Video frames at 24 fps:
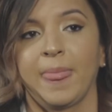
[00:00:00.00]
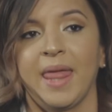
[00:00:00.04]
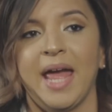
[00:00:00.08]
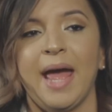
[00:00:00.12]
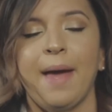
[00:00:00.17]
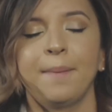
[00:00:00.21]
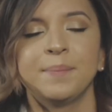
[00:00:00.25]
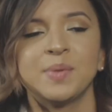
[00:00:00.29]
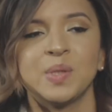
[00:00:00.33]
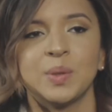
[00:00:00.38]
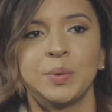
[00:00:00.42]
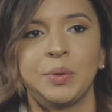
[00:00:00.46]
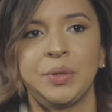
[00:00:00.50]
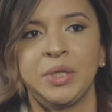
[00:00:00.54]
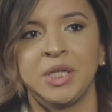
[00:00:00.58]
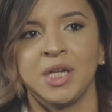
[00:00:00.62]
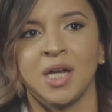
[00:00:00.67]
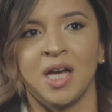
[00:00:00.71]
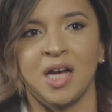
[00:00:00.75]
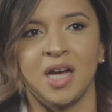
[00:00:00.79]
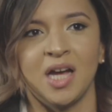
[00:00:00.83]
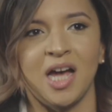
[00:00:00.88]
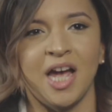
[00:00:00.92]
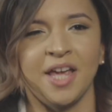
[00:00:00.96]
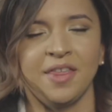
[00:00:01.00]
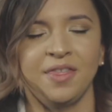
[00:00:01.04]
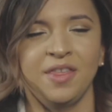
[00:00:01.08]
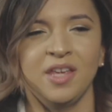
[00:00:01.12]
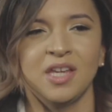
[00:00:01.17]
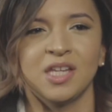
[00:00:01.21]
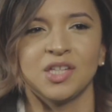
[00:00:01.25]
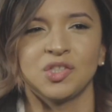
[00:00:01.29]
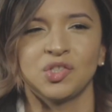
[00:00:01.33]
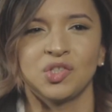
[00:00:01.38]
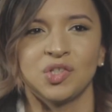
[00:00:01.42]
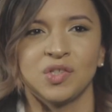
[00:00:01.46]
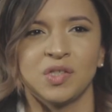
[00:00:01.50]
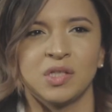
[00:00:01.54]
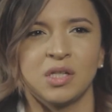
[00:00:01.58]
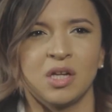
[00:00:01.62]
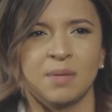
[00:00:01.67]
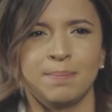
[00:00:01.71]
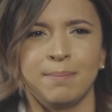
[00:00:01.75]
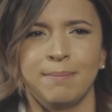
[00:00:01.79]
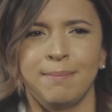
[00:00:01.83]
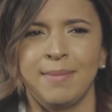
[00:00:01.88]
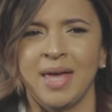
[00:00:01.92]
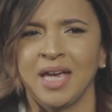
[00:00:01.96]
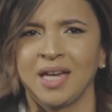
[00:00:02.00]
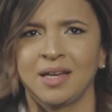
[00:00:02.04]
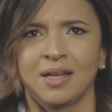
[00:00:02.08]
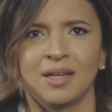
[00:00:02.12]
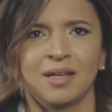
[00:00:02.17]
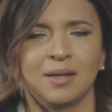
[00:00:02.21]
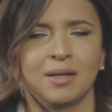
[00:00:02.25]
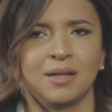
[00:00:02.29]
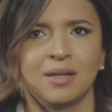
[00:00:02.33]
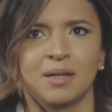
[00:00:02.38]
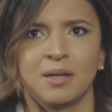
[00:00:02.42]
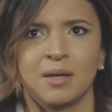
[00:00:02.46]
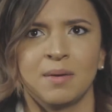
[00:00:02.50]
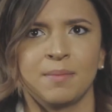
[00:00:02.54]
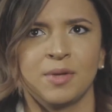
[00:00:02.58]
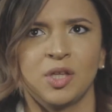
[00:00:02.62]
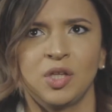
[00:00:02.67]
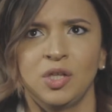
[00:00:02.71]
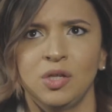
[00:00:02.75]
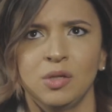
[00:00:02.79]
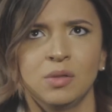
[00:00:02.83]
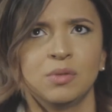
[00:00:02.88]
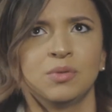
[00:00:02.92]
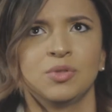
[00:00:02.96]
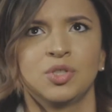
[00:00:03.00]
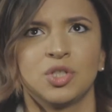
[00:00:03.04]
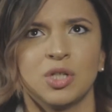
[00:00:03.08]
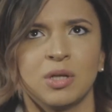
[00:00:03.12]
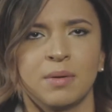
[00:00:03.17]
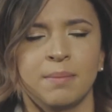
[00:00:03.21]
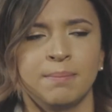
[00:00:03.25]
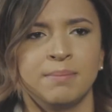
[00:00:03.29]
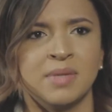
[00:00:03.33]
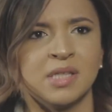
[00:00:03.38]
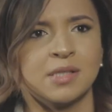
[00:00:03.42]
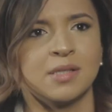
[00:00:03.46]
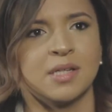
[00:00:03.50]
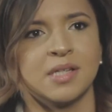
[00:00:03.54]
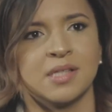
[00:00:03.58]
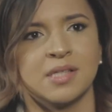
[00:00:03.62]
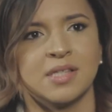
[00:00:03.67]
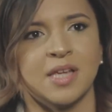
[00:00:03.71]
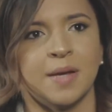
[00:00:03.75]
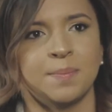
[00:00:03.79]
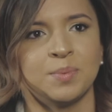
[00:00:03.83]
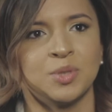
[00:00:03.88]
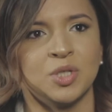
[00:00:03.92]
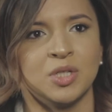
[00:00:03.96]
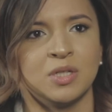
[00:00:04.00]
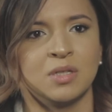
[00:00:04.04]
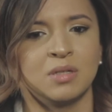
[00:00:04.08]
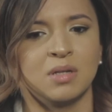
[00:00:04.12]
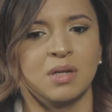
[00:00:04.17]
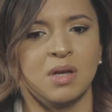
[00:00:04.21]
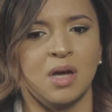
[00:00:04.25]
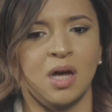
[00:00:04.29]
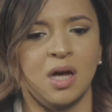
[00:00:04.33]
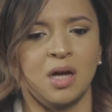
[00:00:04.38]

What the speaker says: Absolutely not. I think it's just a mega huge misconception.